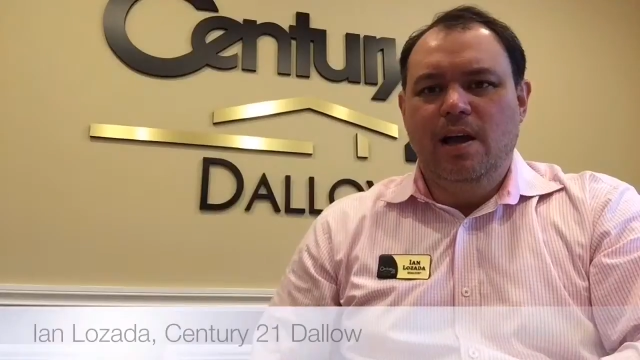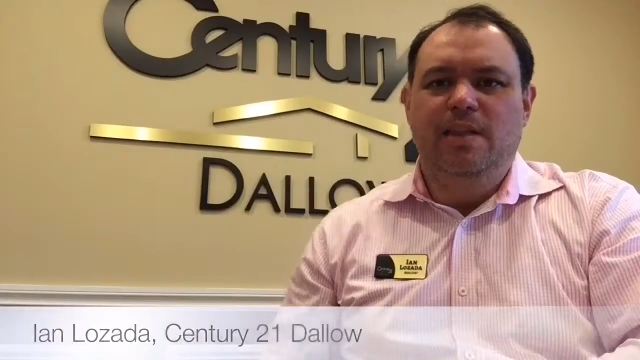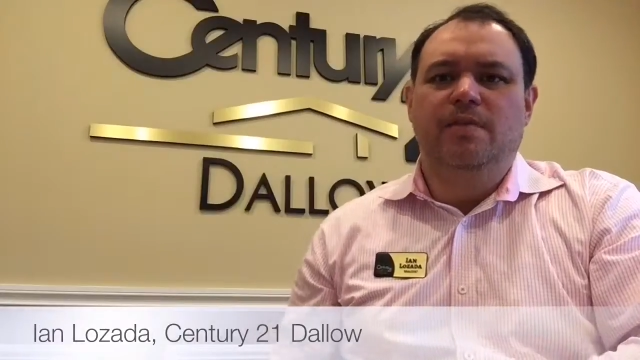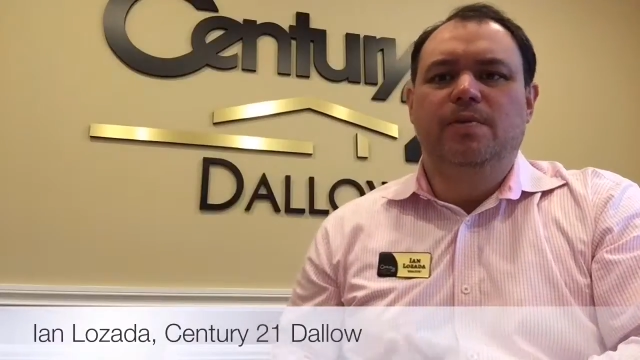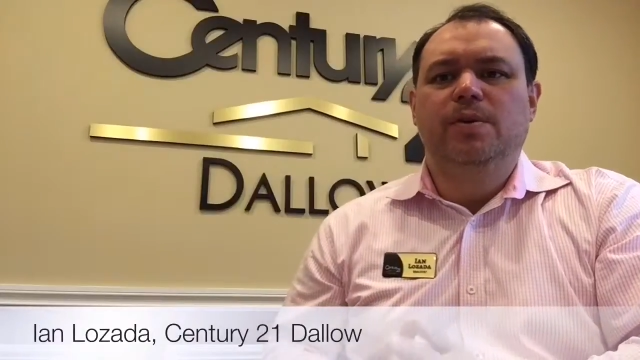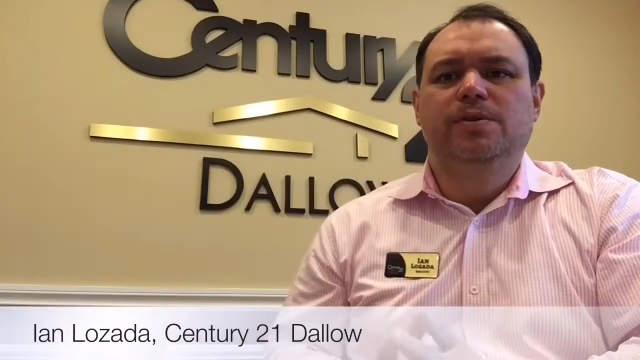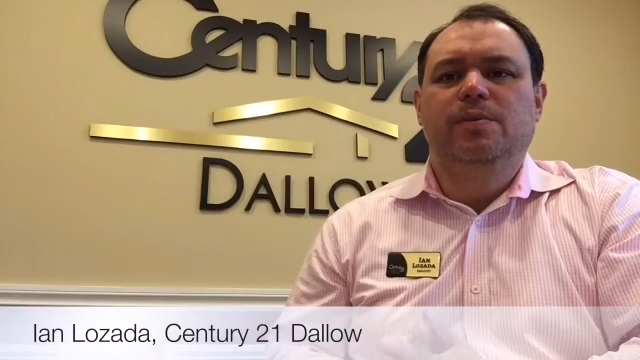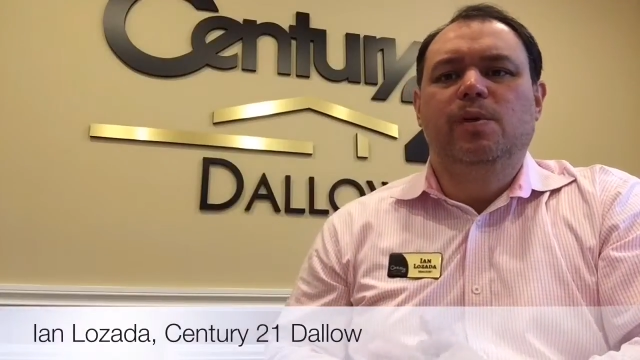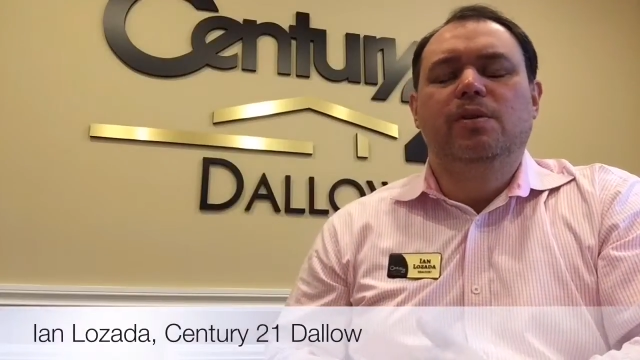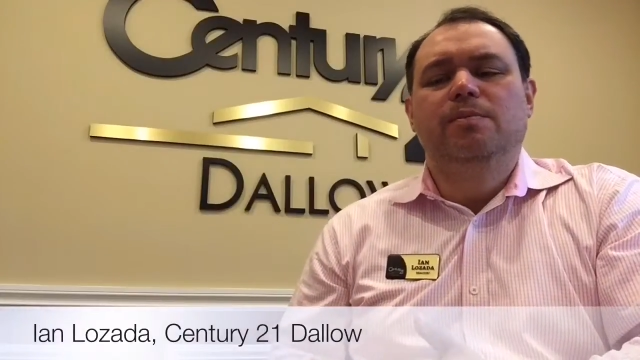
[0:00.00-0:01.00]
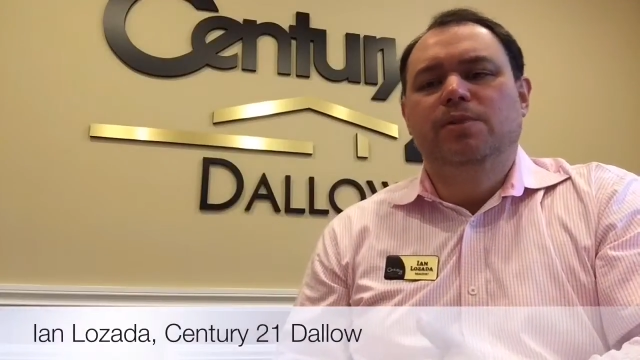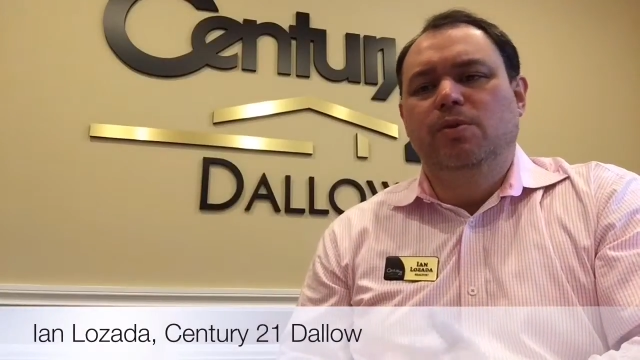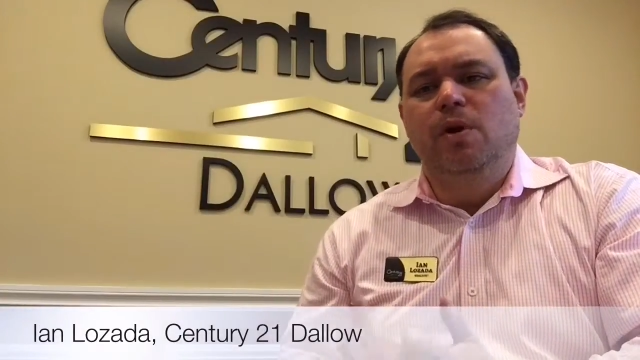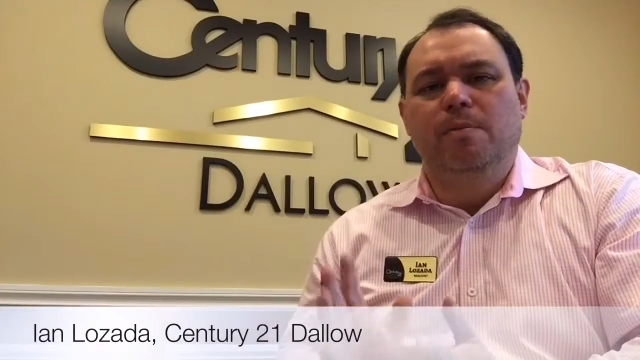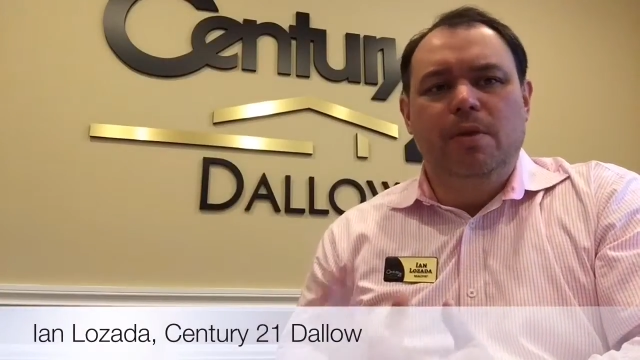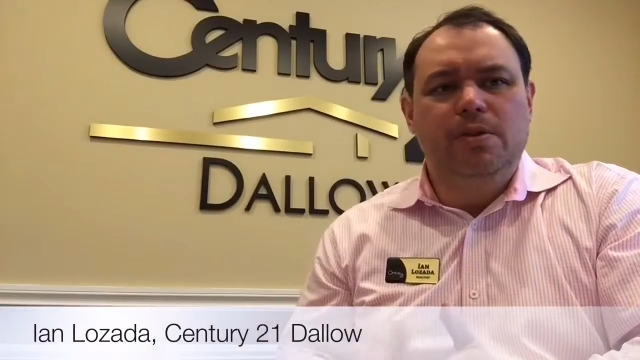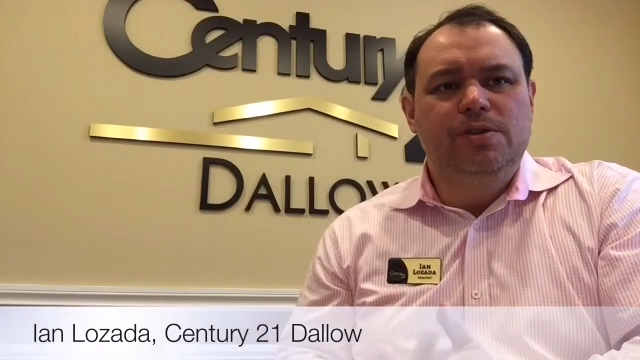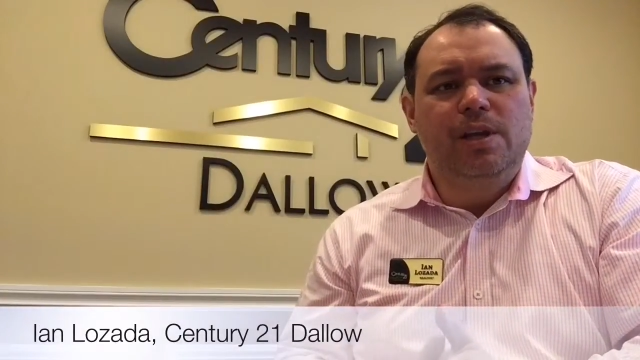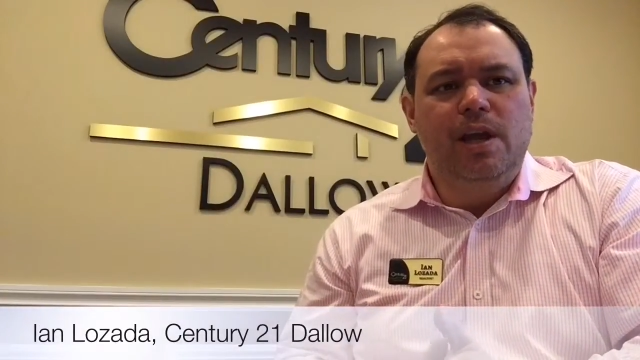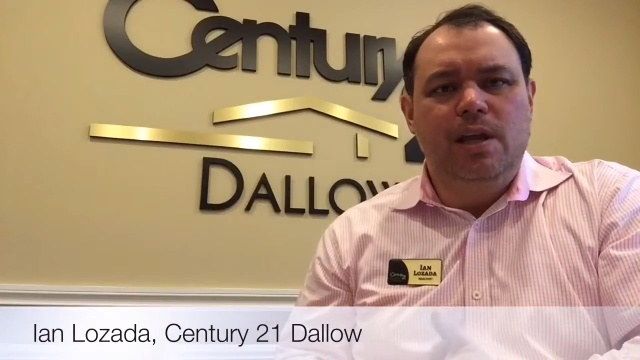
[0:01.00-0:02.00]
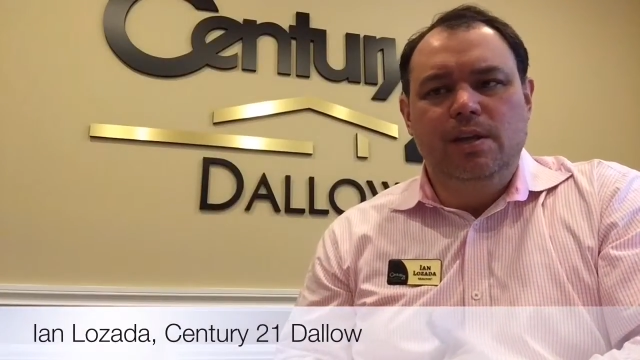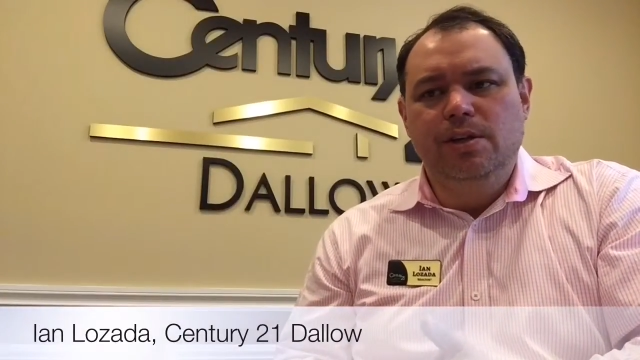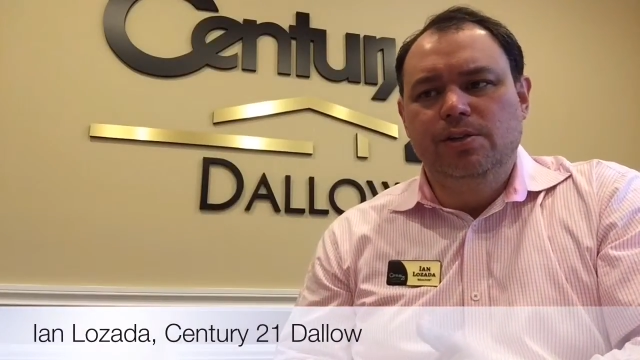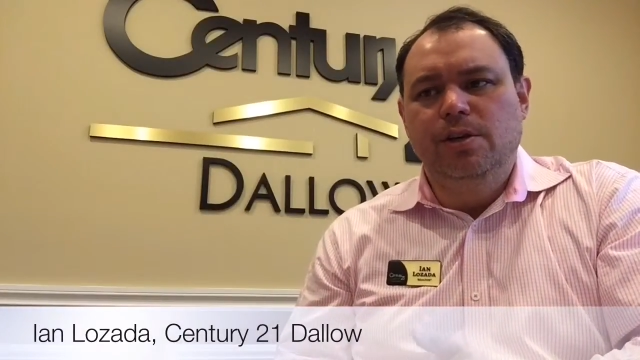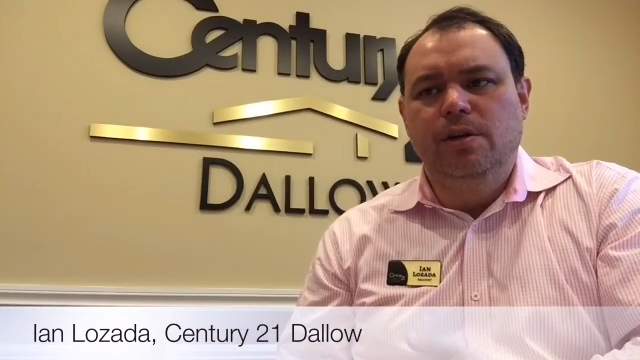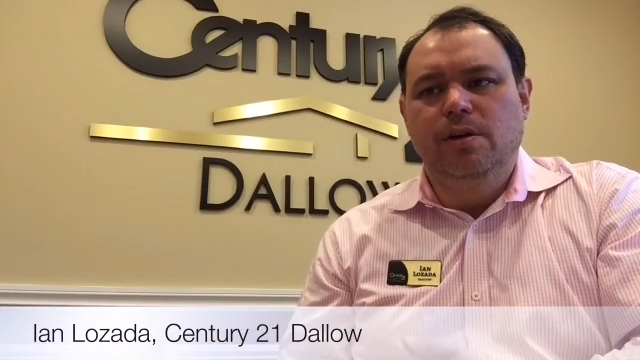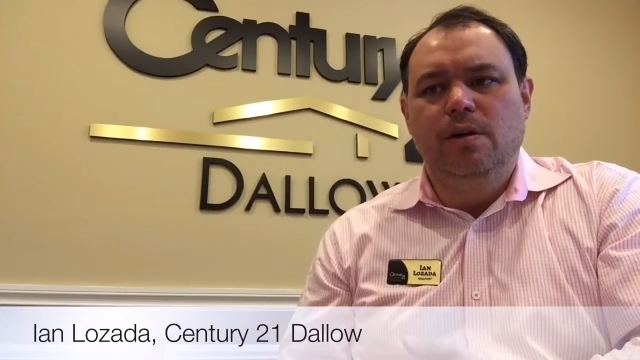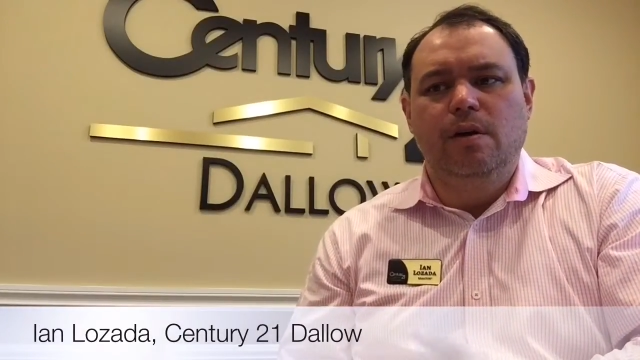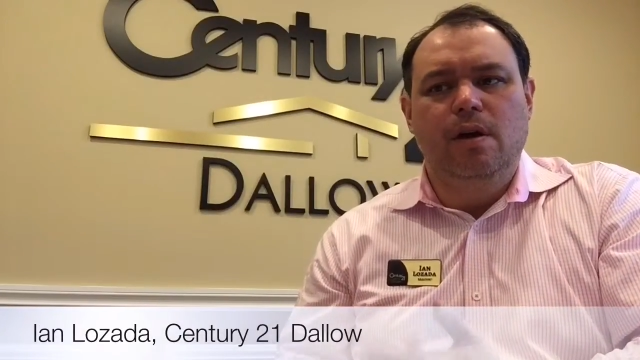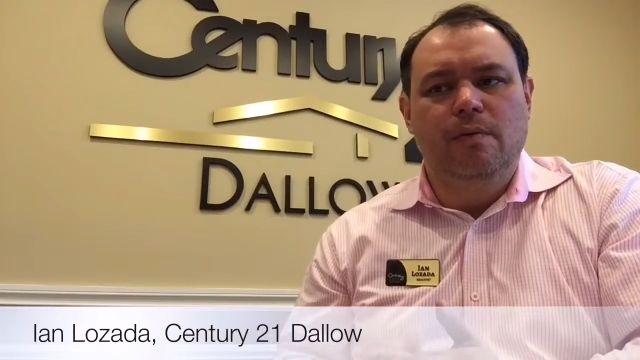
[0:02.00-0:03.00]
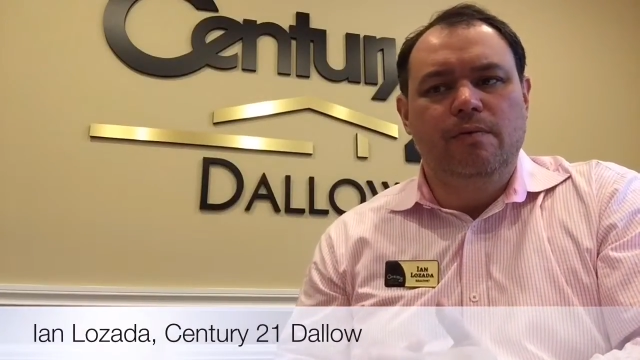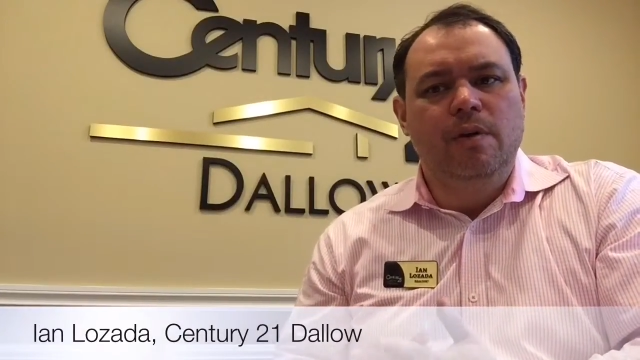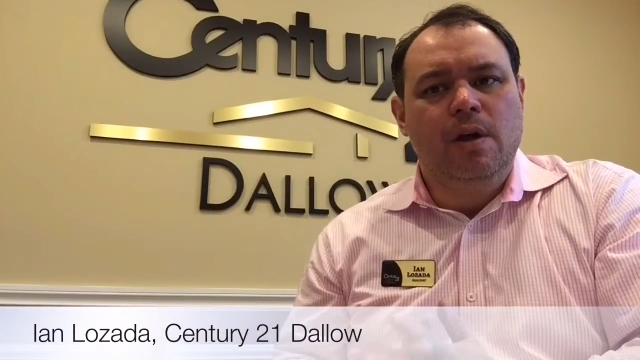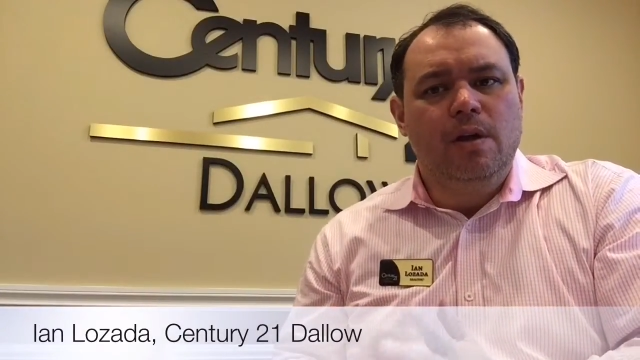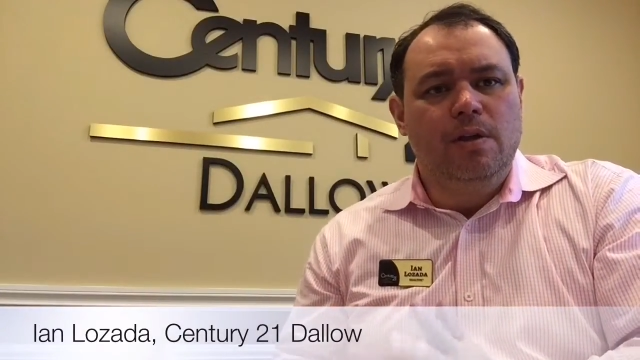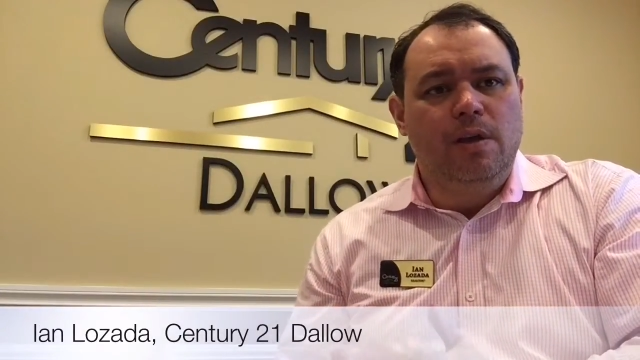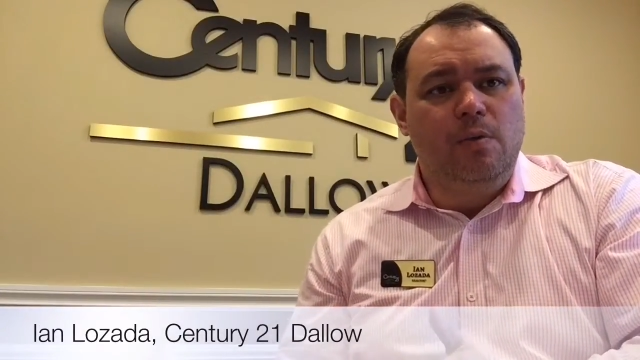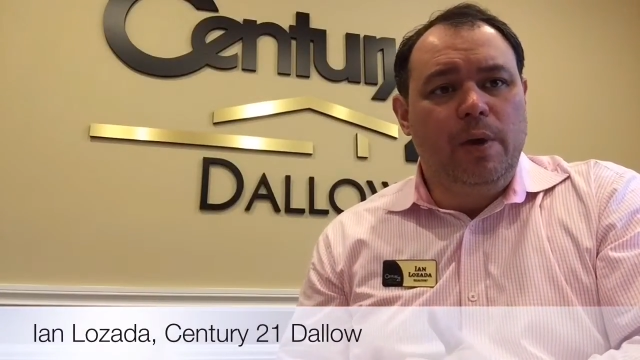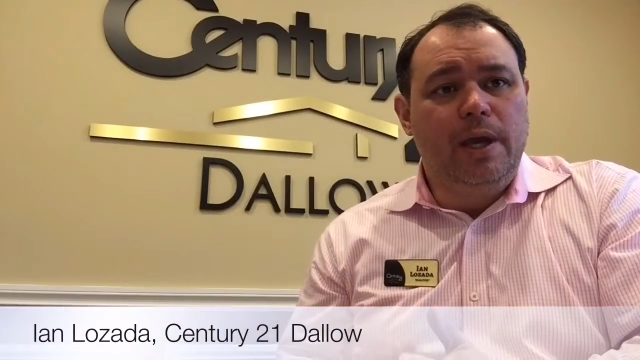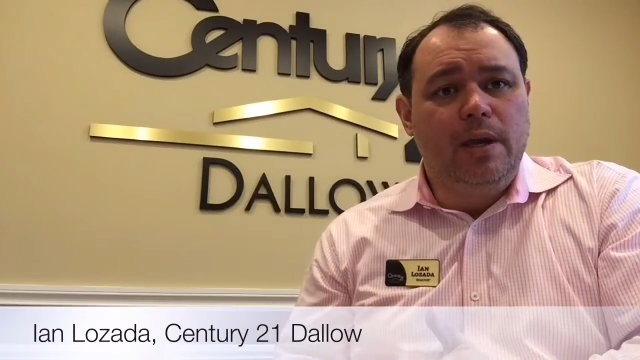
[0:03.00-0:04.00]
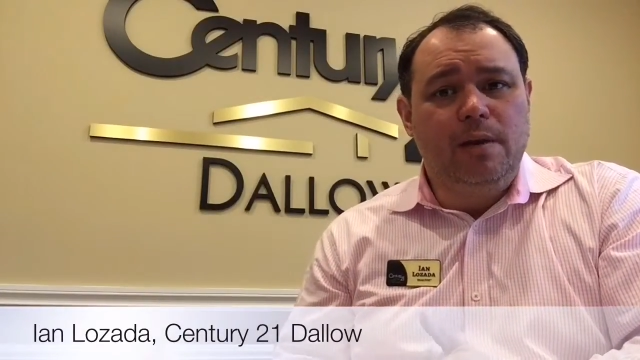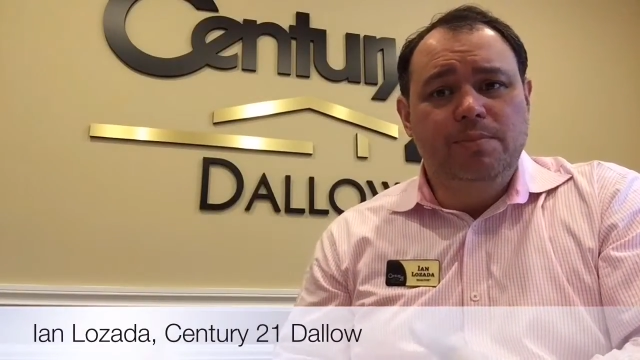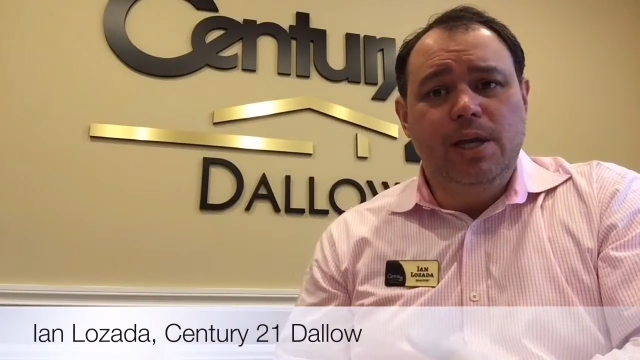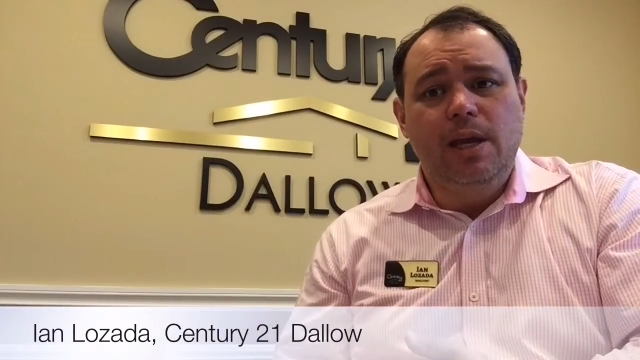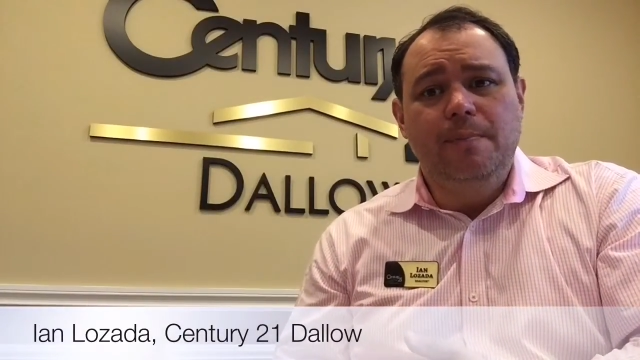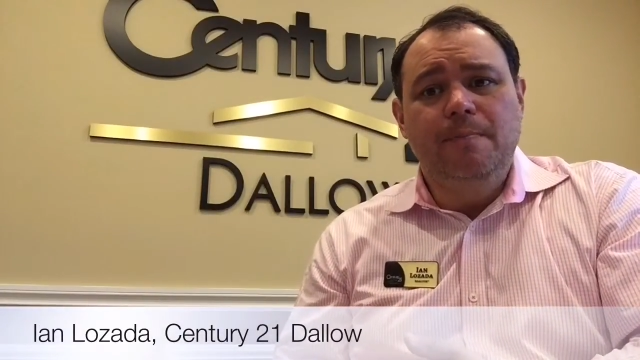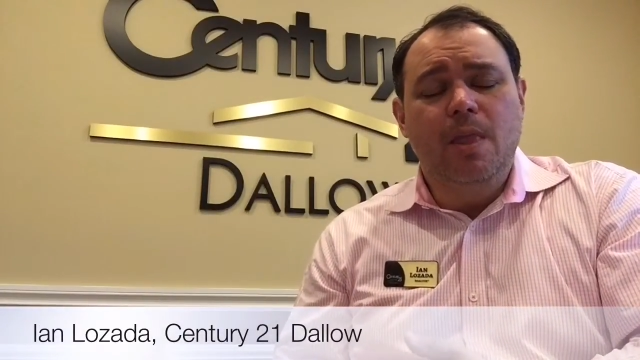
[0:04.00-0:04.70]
Hi there, folks, and welcome to our Mother's Day edition of the Weekend Update.